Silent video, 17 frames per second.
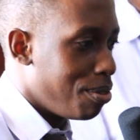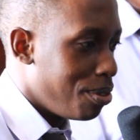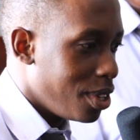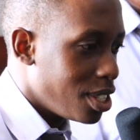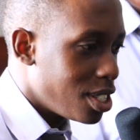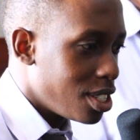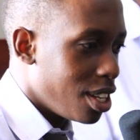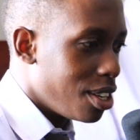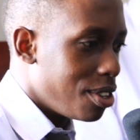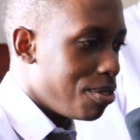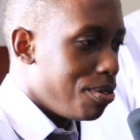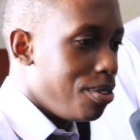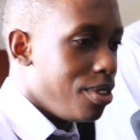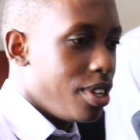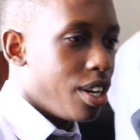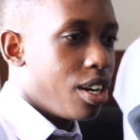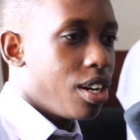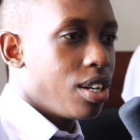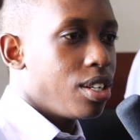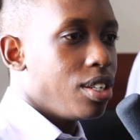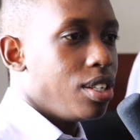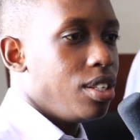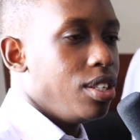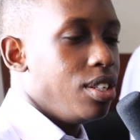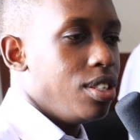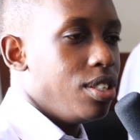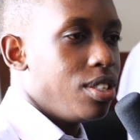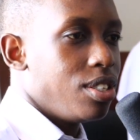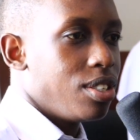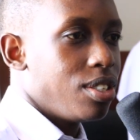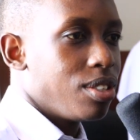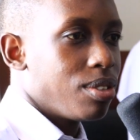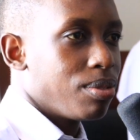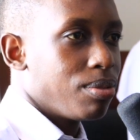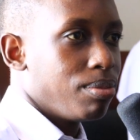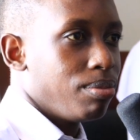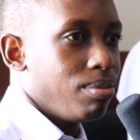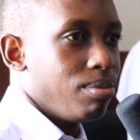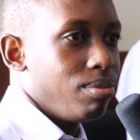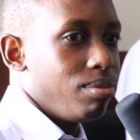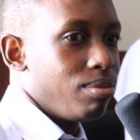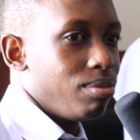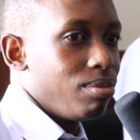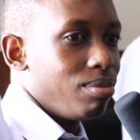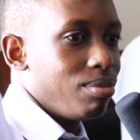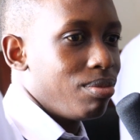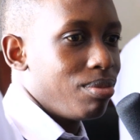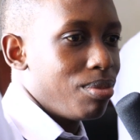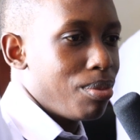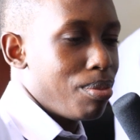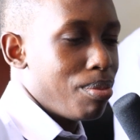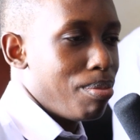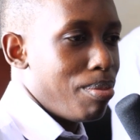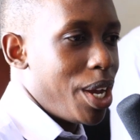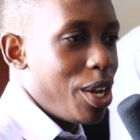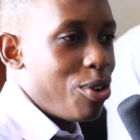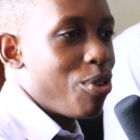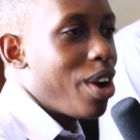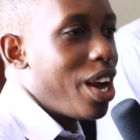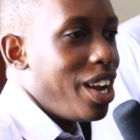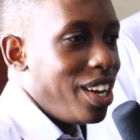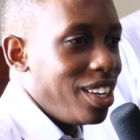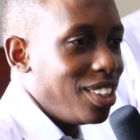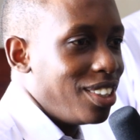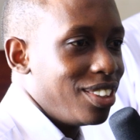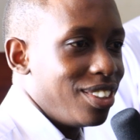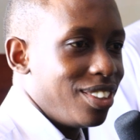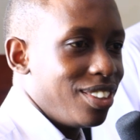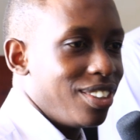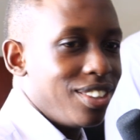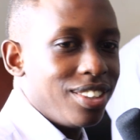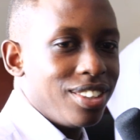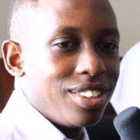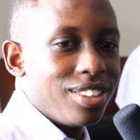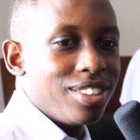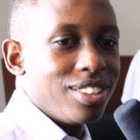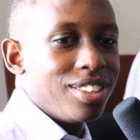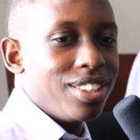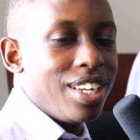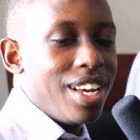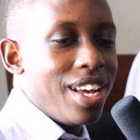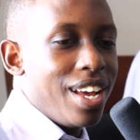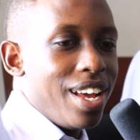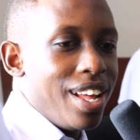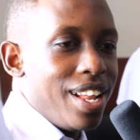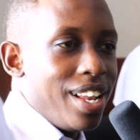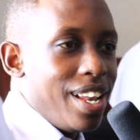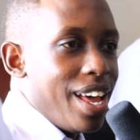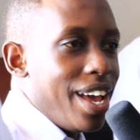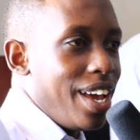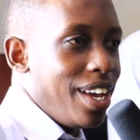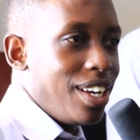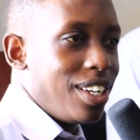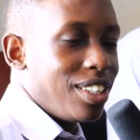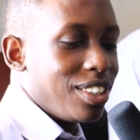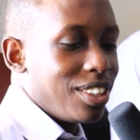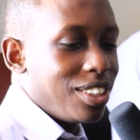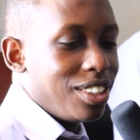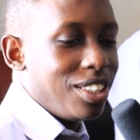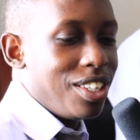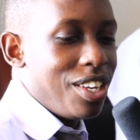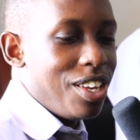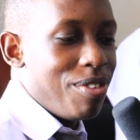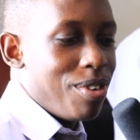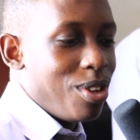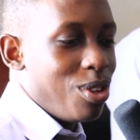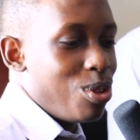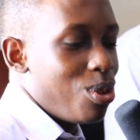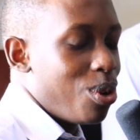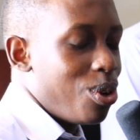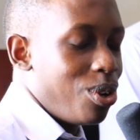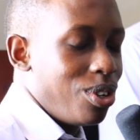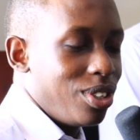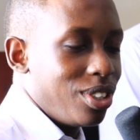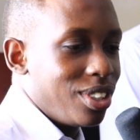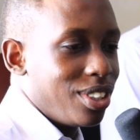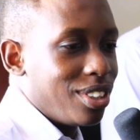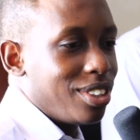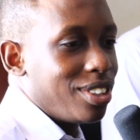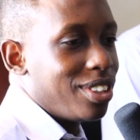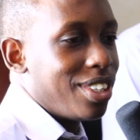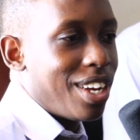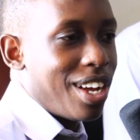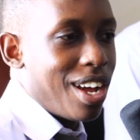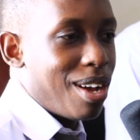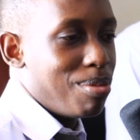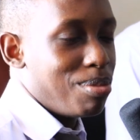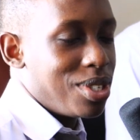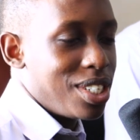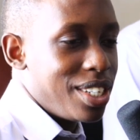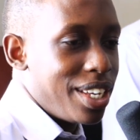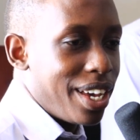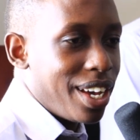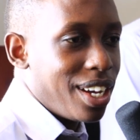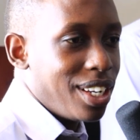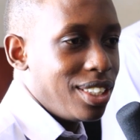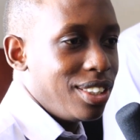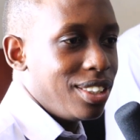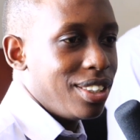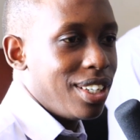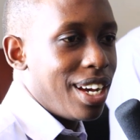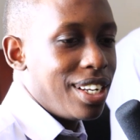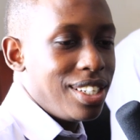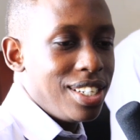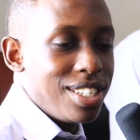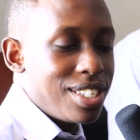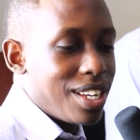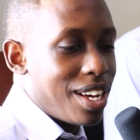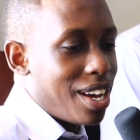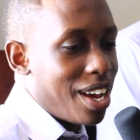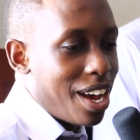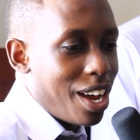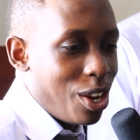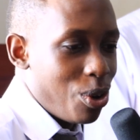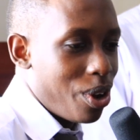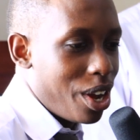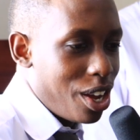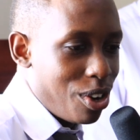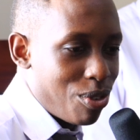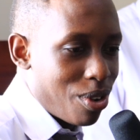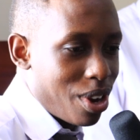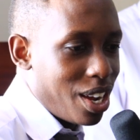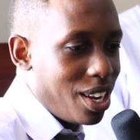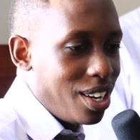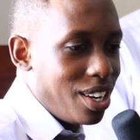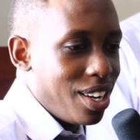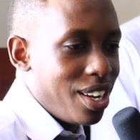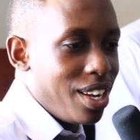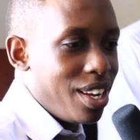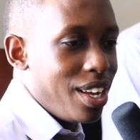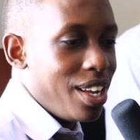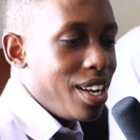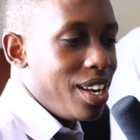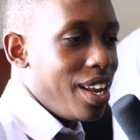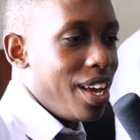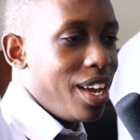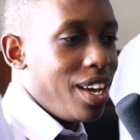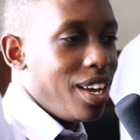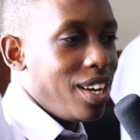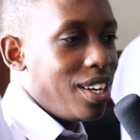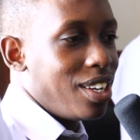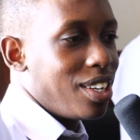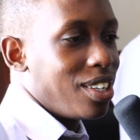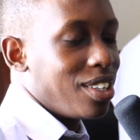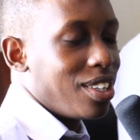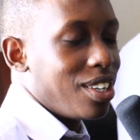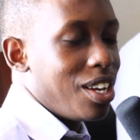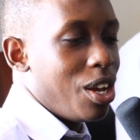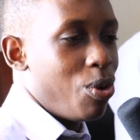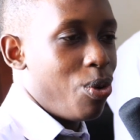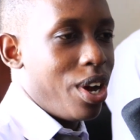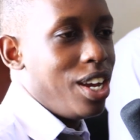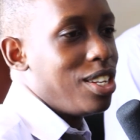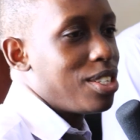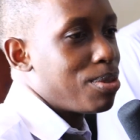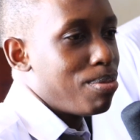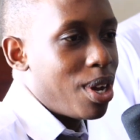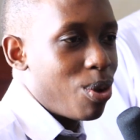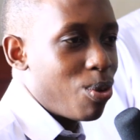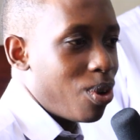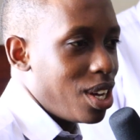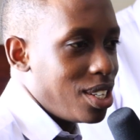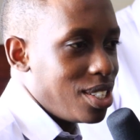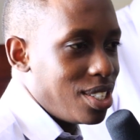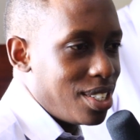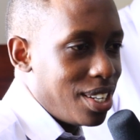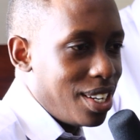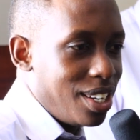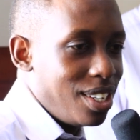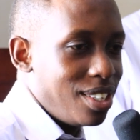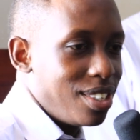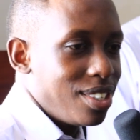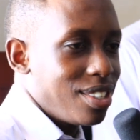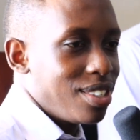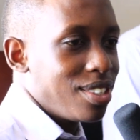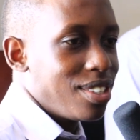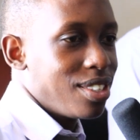face that fear is by trying. Like, even though I'm scared, at least I know I tried. Like, a wise man once said,